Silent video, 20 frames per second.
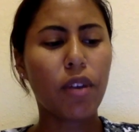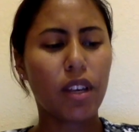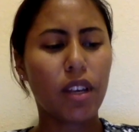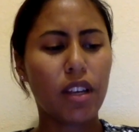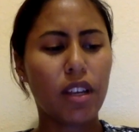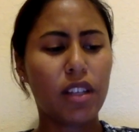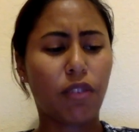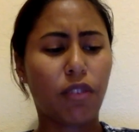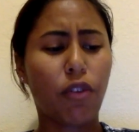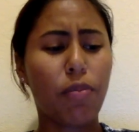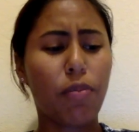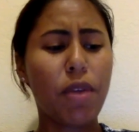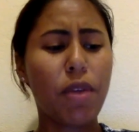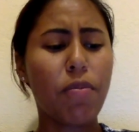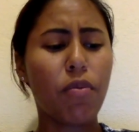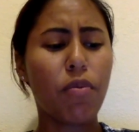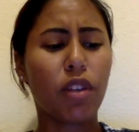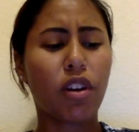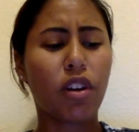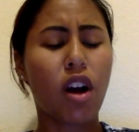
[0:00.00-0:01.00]
is for
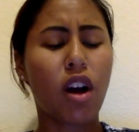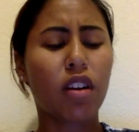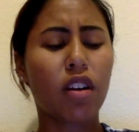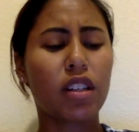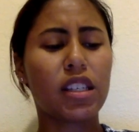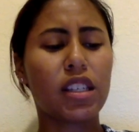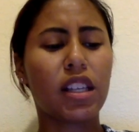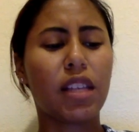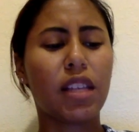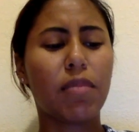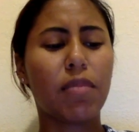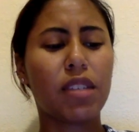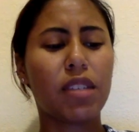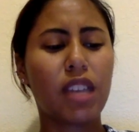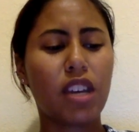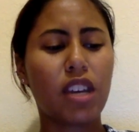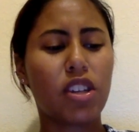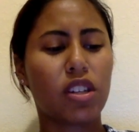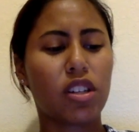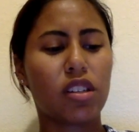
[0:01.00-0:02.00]
people with cognitive
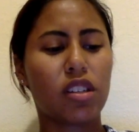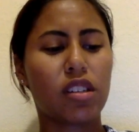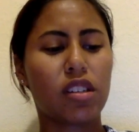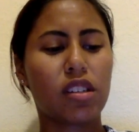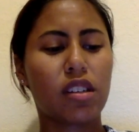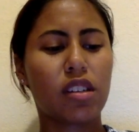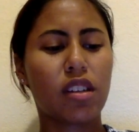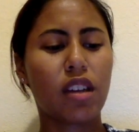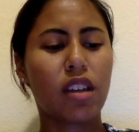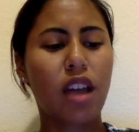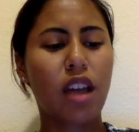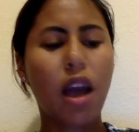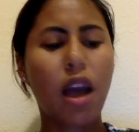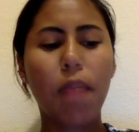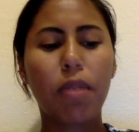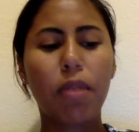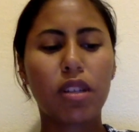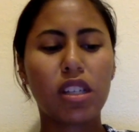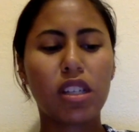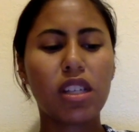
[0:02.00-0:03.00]
limitations.
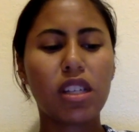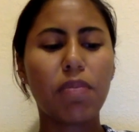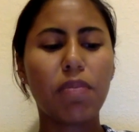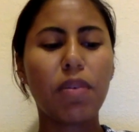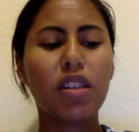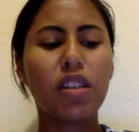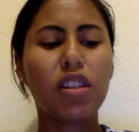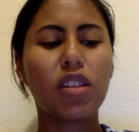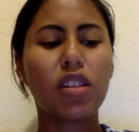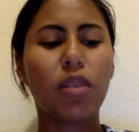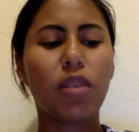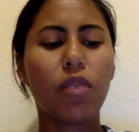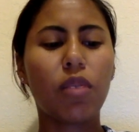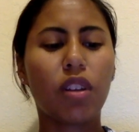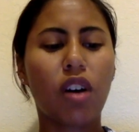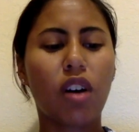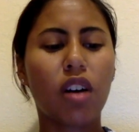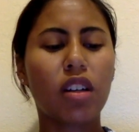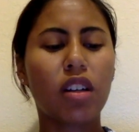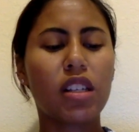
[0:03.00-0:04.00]
Participants with
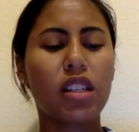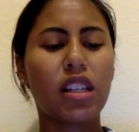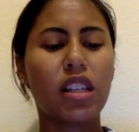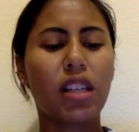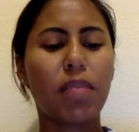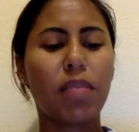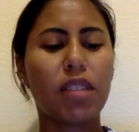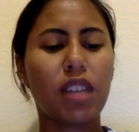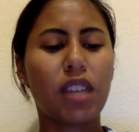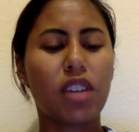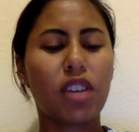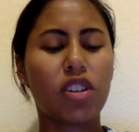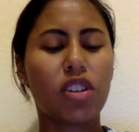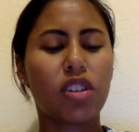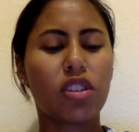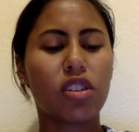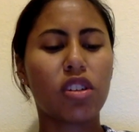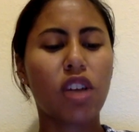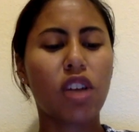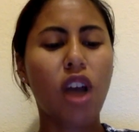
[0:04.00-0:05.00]
cognitive
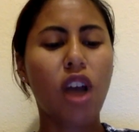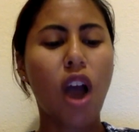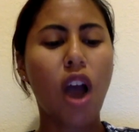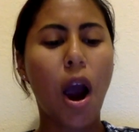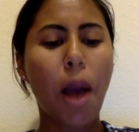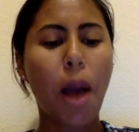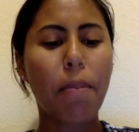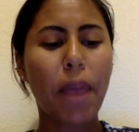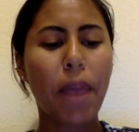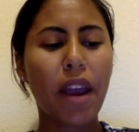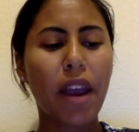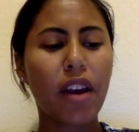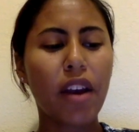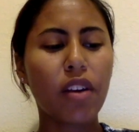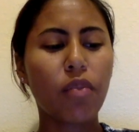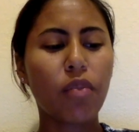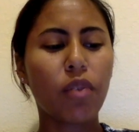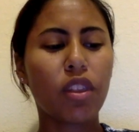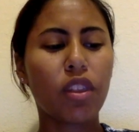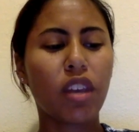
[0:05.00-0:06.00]
limitations are paired
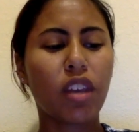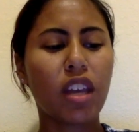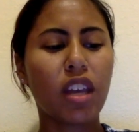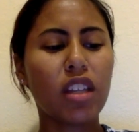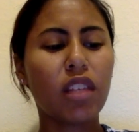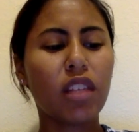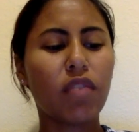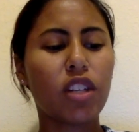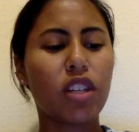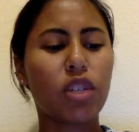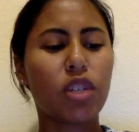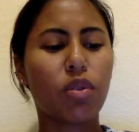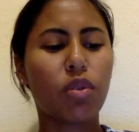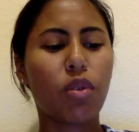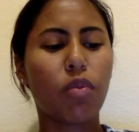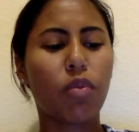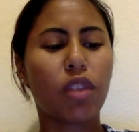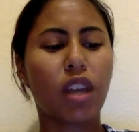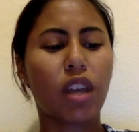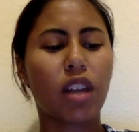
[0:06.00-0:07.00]
with an individual
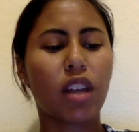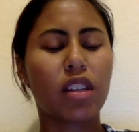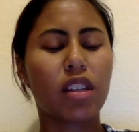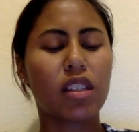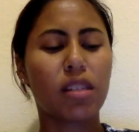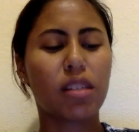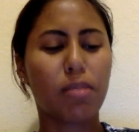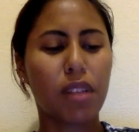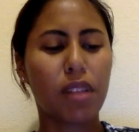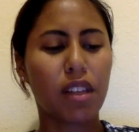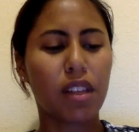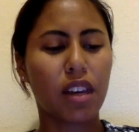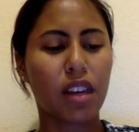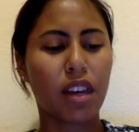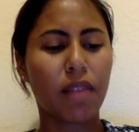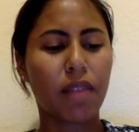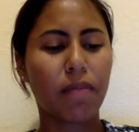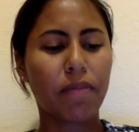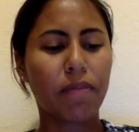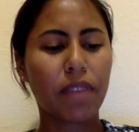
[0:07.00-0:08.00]
without a disability.
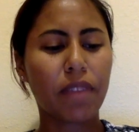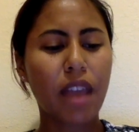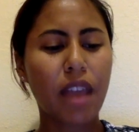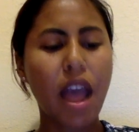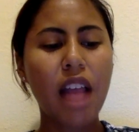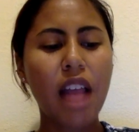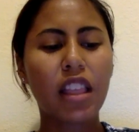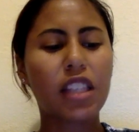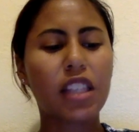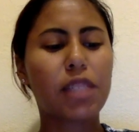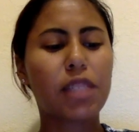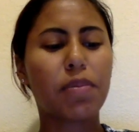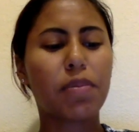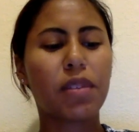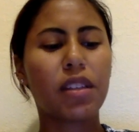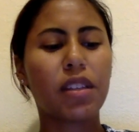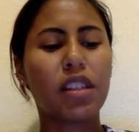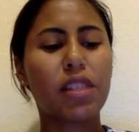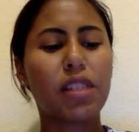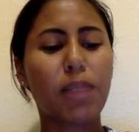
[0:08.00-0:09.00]

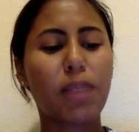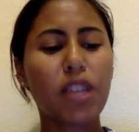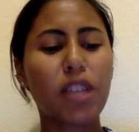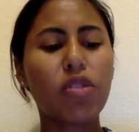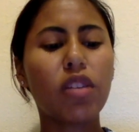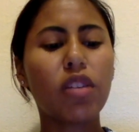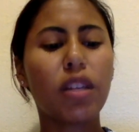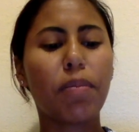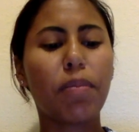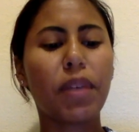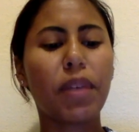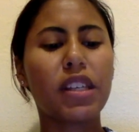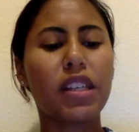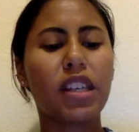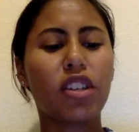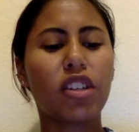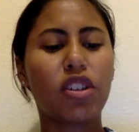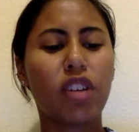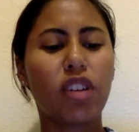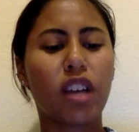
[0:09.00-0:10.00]
The Special Olympics
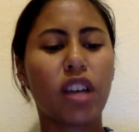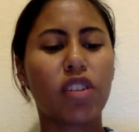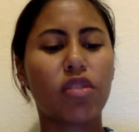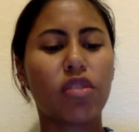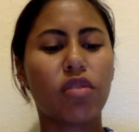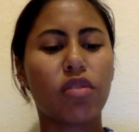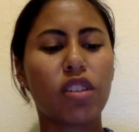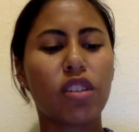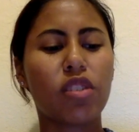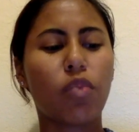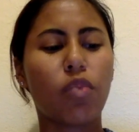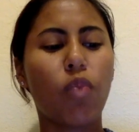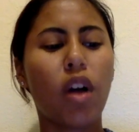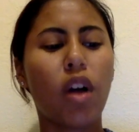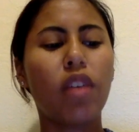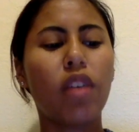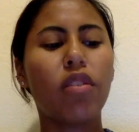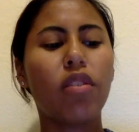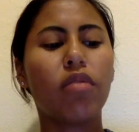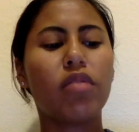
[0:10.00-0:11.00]
International is a
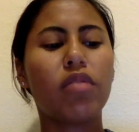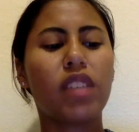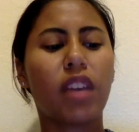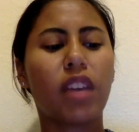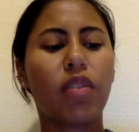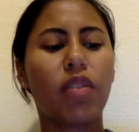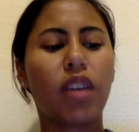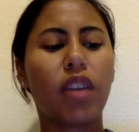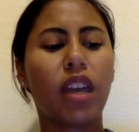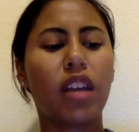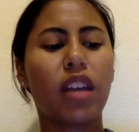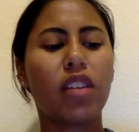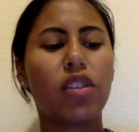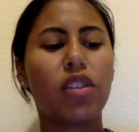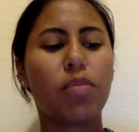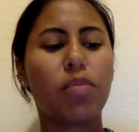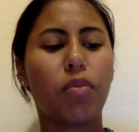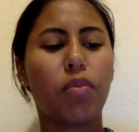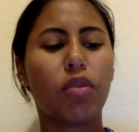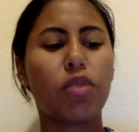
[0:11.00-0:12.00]
well-known segregated
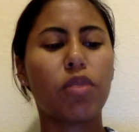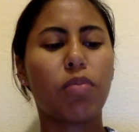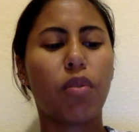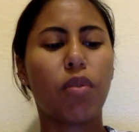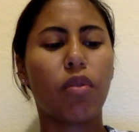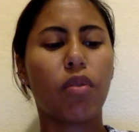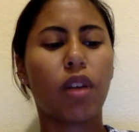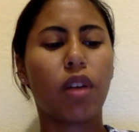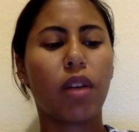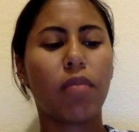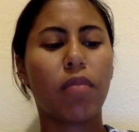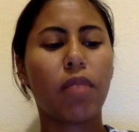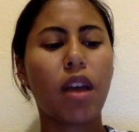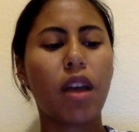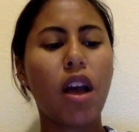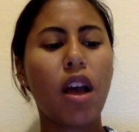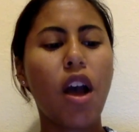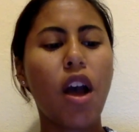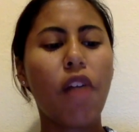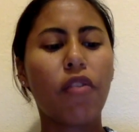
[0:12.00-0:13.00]
sports program
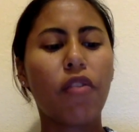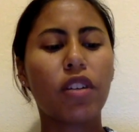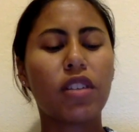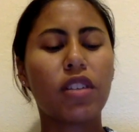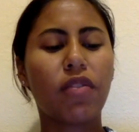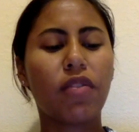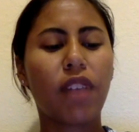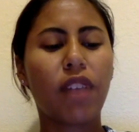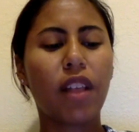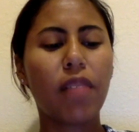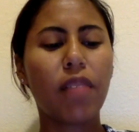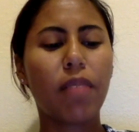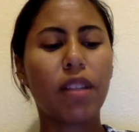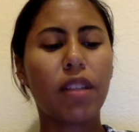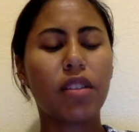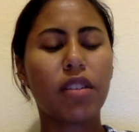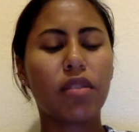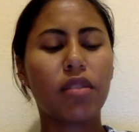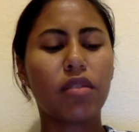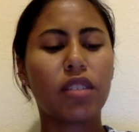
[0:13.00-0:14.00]
for
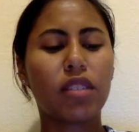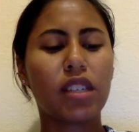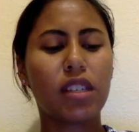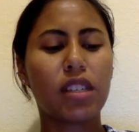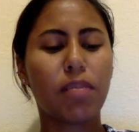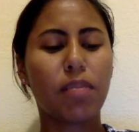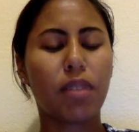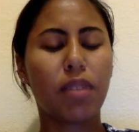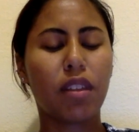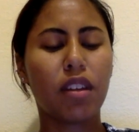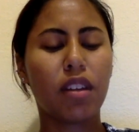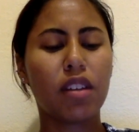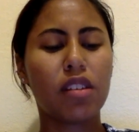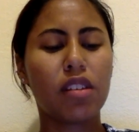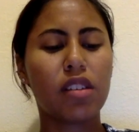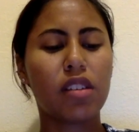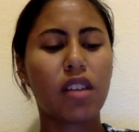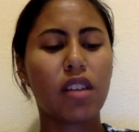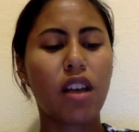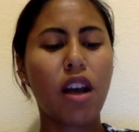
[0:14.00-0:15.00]
developmental
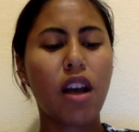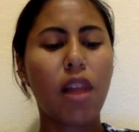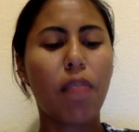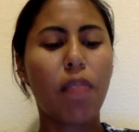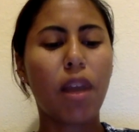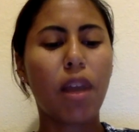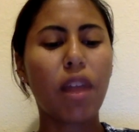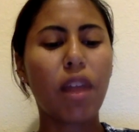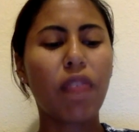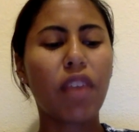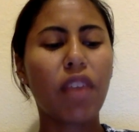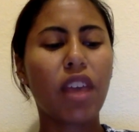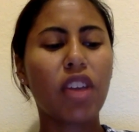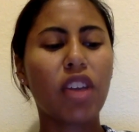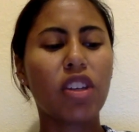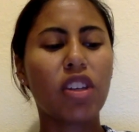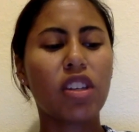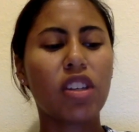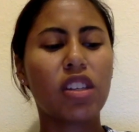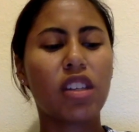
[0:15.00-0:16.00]
disabilities.
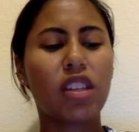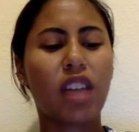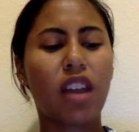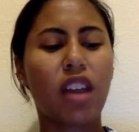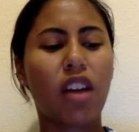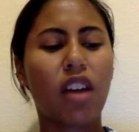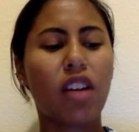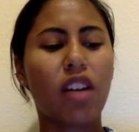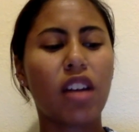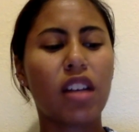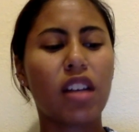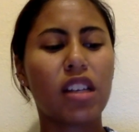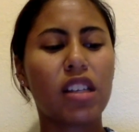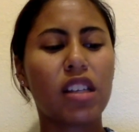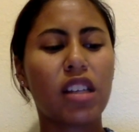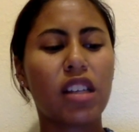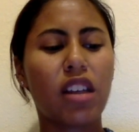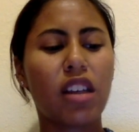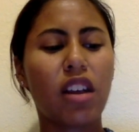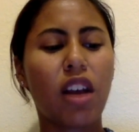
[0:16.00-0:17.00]
Modifications that are
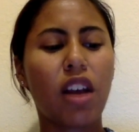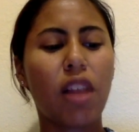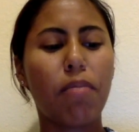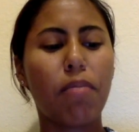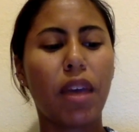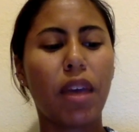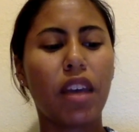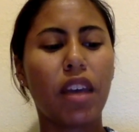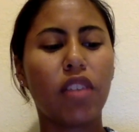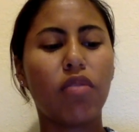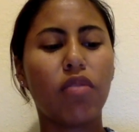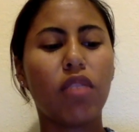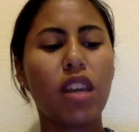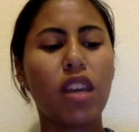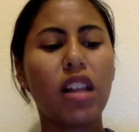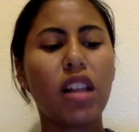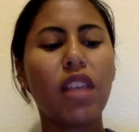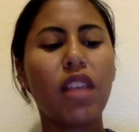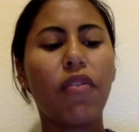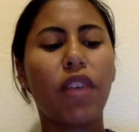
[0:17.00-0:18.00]
necessary are made
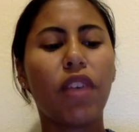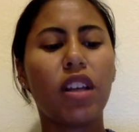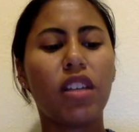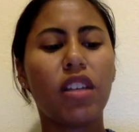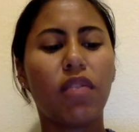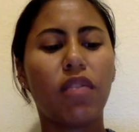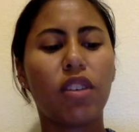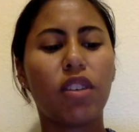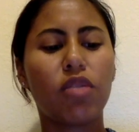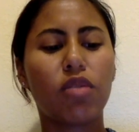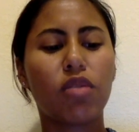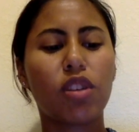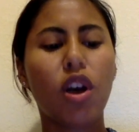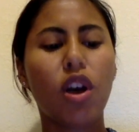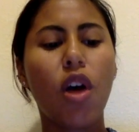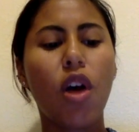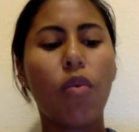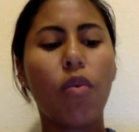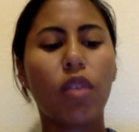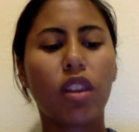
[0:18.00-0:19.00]
uniquely for individuals
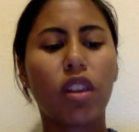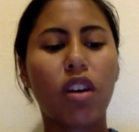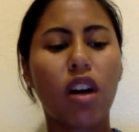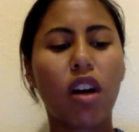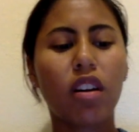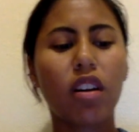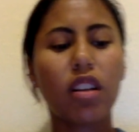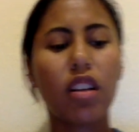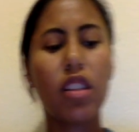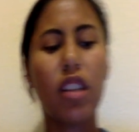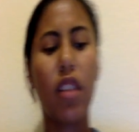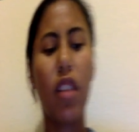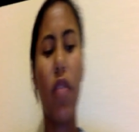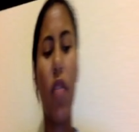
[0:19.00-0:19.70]
with cognitive